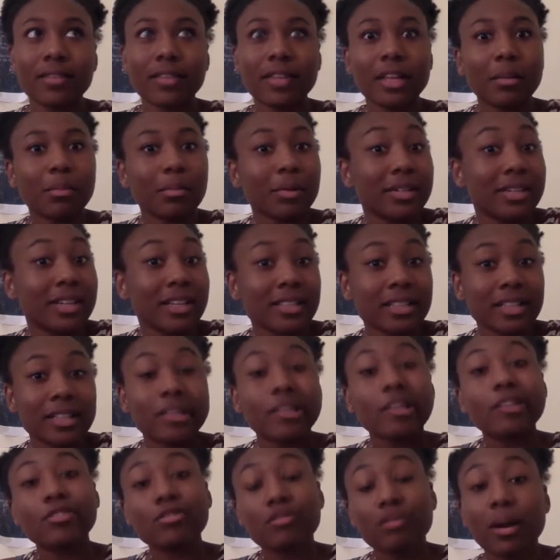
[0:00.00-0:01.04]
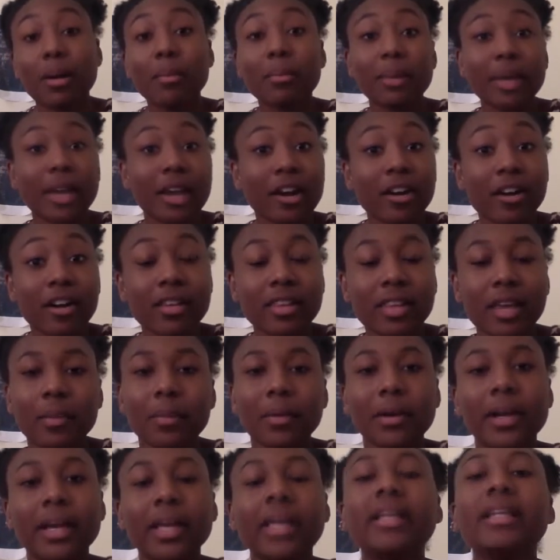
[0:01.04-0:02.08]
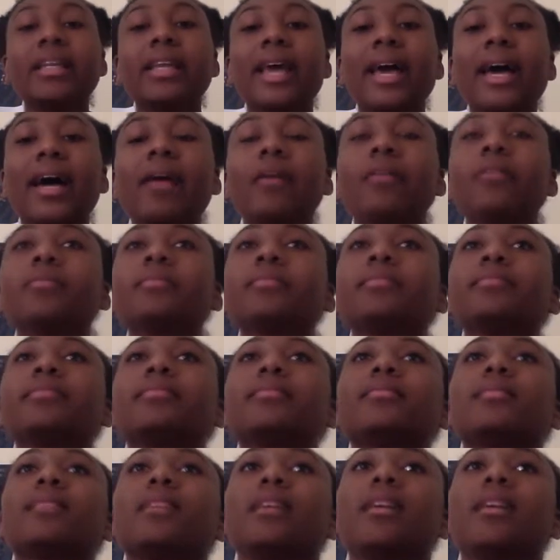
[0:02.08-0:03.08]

I feel like, predicted the Trump era that we're in now,